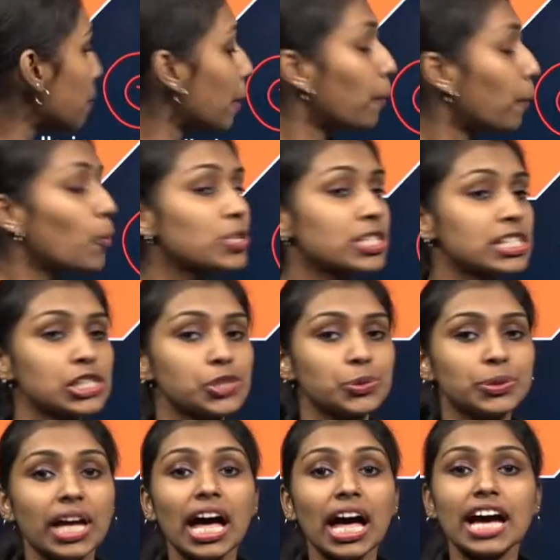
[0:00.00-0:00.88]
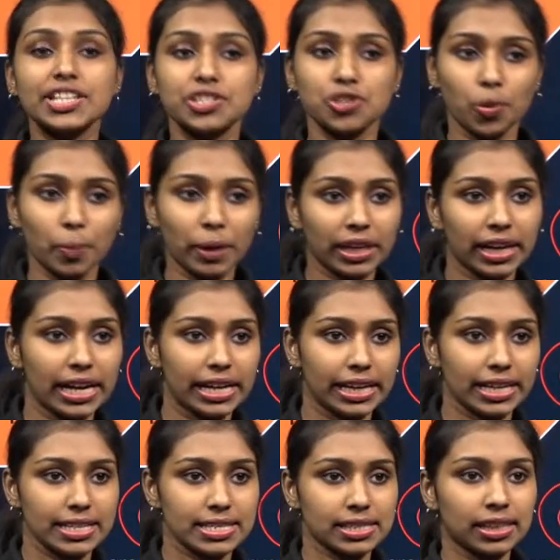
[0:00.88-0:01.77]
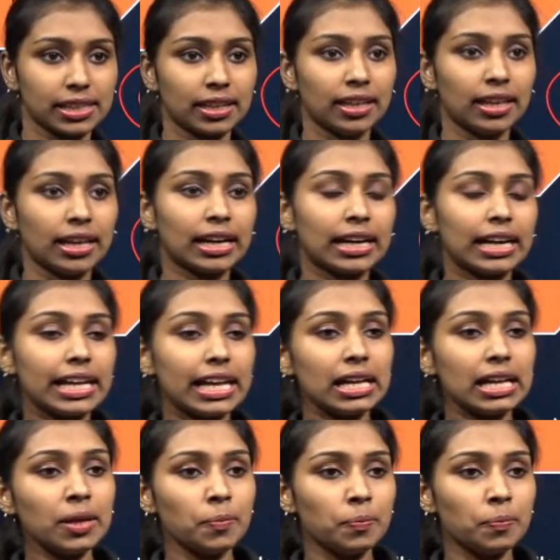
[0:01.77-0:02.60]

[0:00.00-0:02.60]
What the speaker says: proportional to the atomic radius. Clear?